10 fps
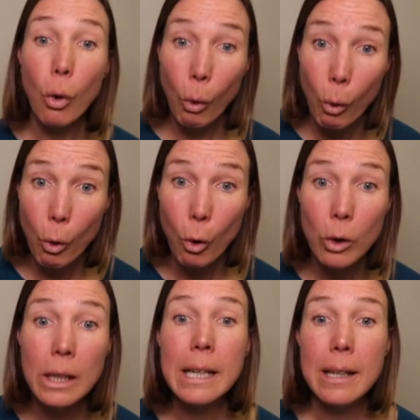
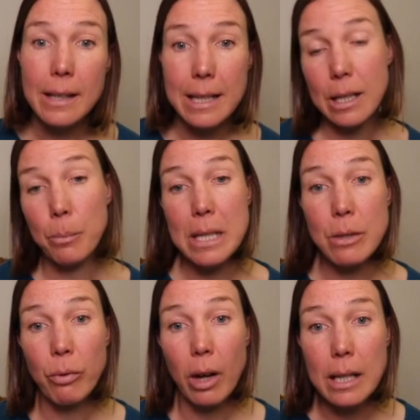Or it can be
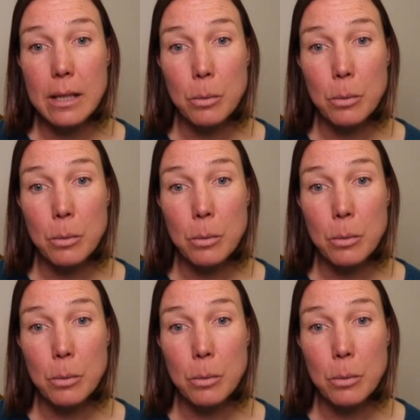defined